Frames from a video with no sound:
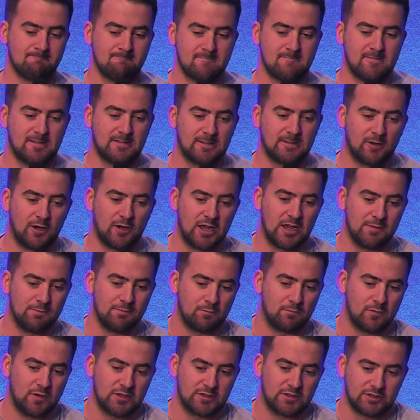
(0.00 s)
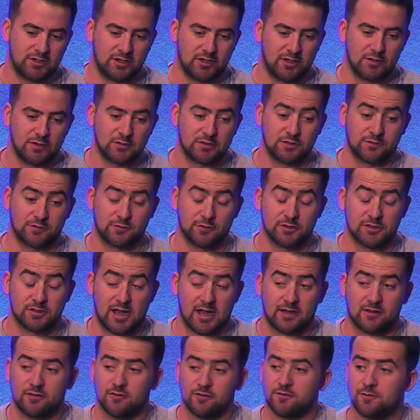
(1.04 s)
at the time, I certainly was the first
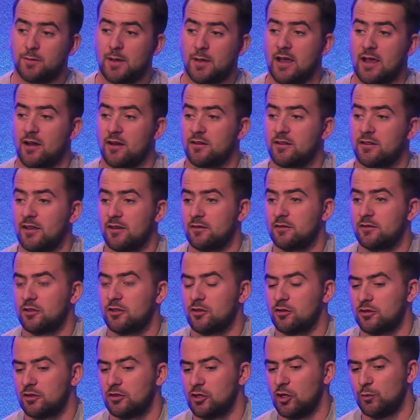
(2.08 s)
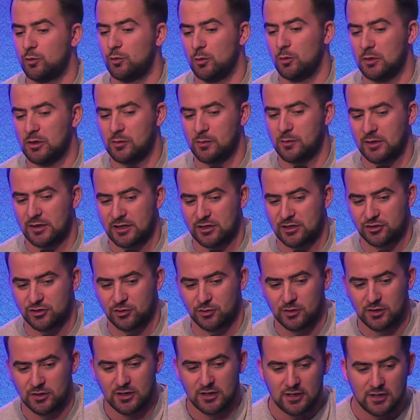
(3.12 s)
active player to, to, to go public with an issue.
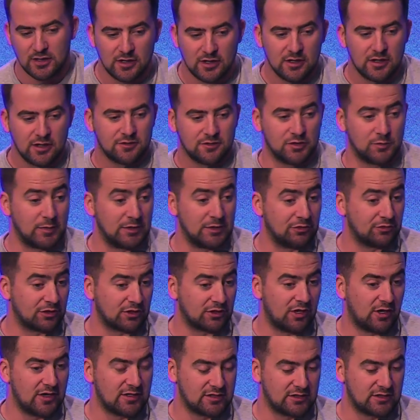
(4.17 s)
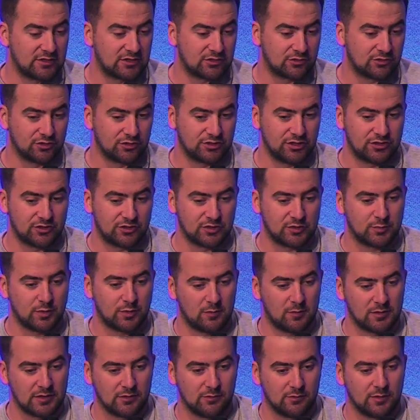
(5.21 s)
There'd been other guys that discussed issues
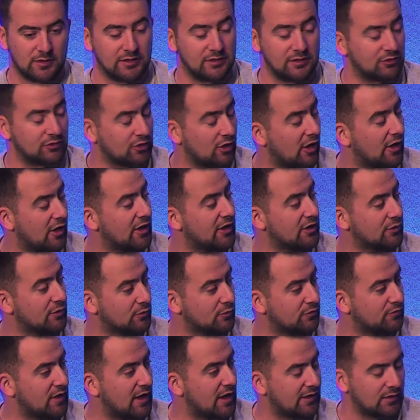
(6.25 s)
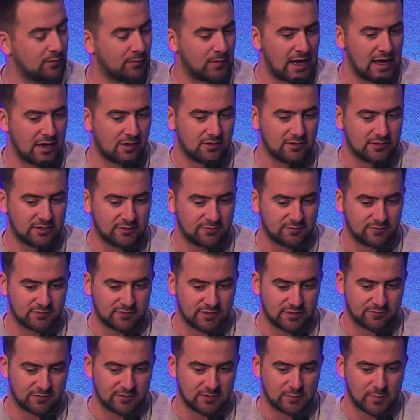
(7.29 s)
probably when they retired and reflecting back on
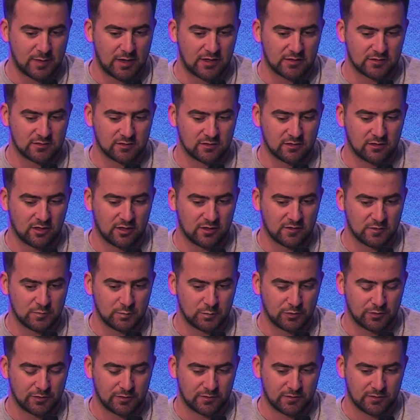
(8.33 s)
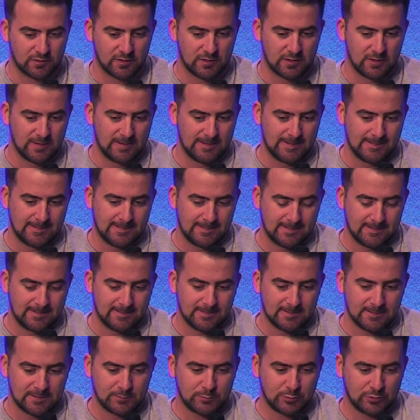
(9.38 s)
different spells of their lives, but
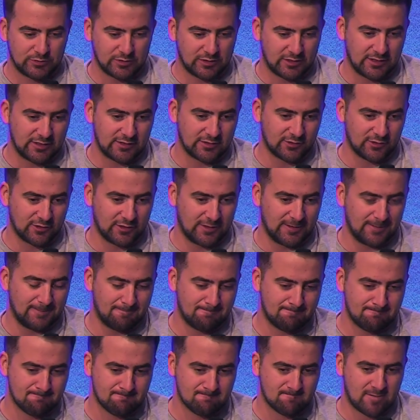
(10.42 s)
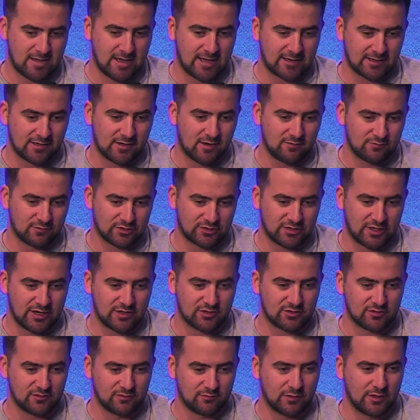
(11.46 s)
I suppose I sort of had a
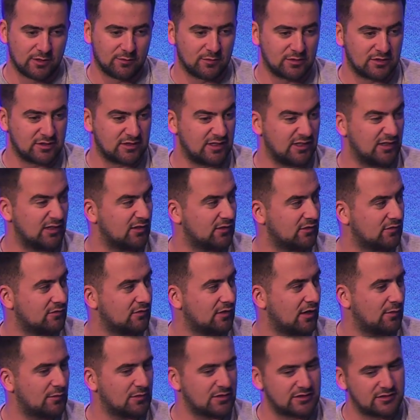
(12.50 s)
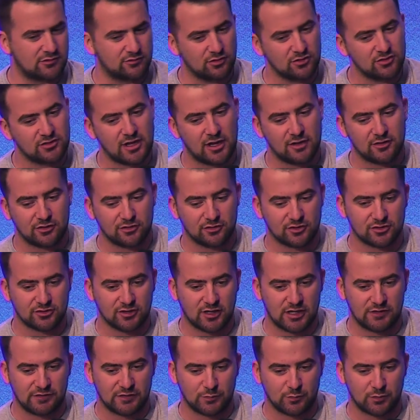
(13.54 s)
conversation when it was still, I was just out the other side
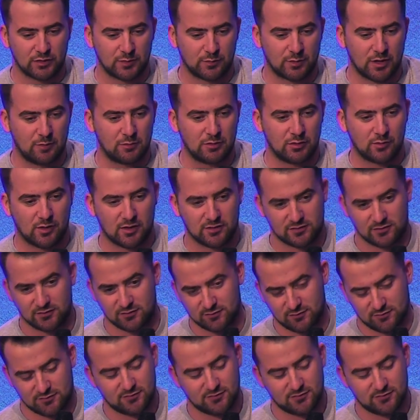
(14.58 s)
of it, but I probably wasn't,